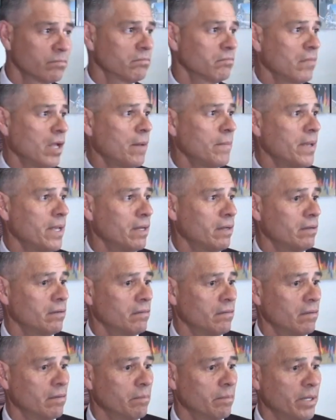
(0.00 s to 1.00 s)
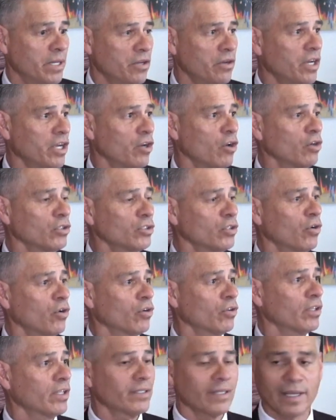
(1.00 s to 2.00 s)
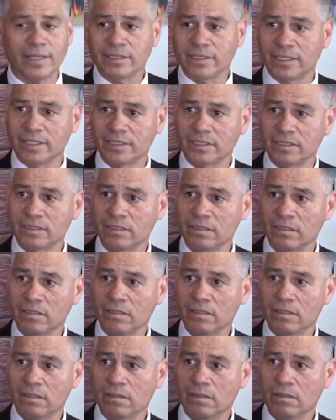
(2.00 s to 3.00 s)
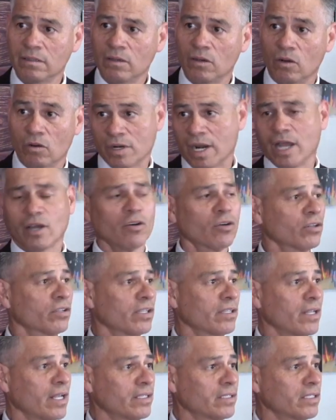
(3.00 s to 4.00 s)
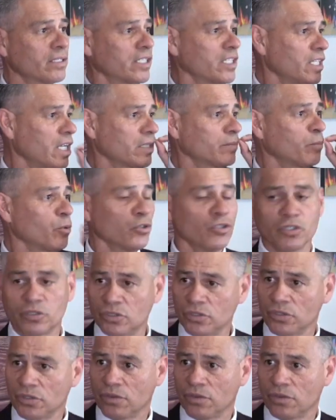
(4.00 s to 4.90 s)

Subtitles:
I mean, but you can also go to the dentist or not go to the dentist and just pull your tooth.